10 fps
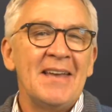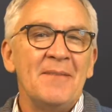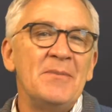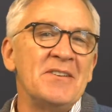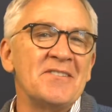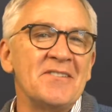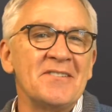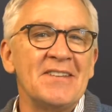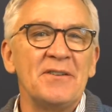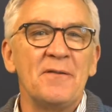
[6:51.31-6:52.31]
Ministers
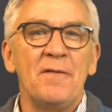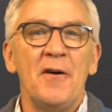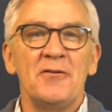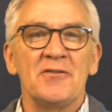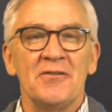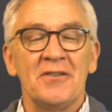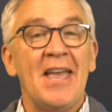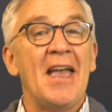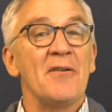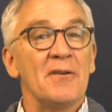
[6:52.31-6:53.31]
tend to focus on
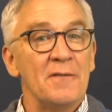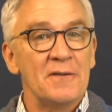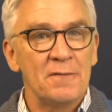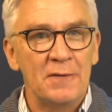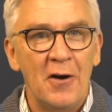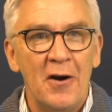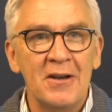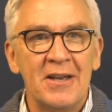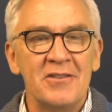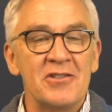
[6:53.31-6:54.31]
caring for the
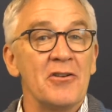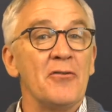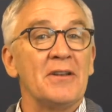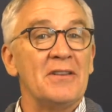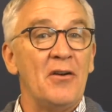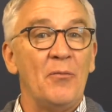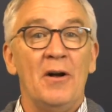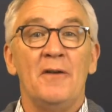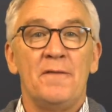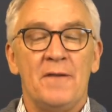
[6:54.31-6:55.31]
flock, ensuring their
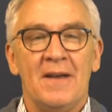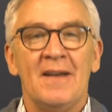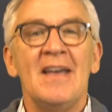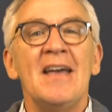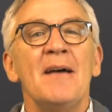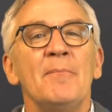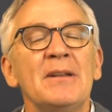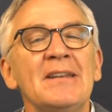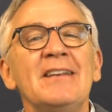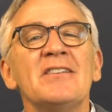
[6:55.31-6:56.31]
welfare, but
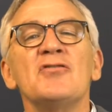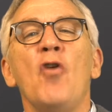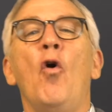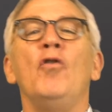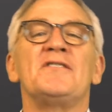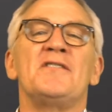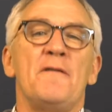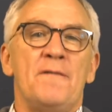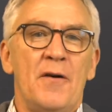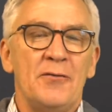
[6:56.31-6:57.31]
leaders also
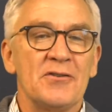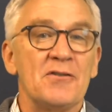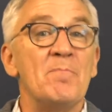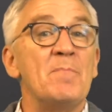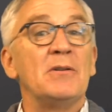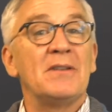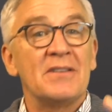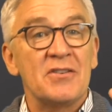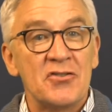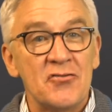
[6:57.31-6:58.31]
focus on building
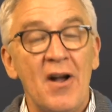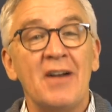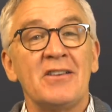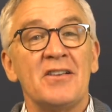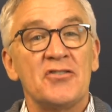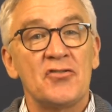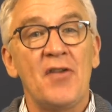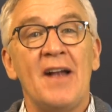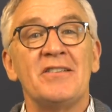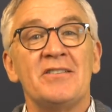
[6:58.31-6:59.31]
the structure,
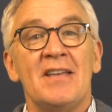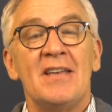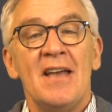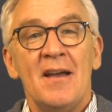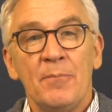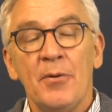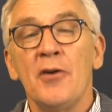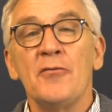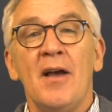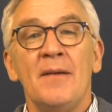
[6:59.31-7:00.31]
strategy,
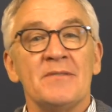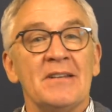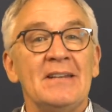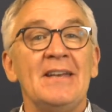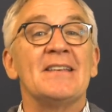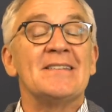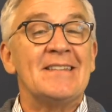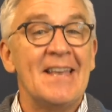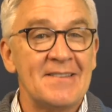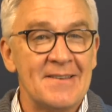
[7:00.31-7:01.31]
programs, and leaders
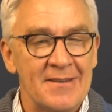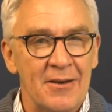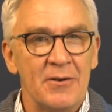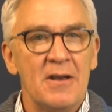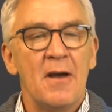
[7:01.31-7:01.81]
necessary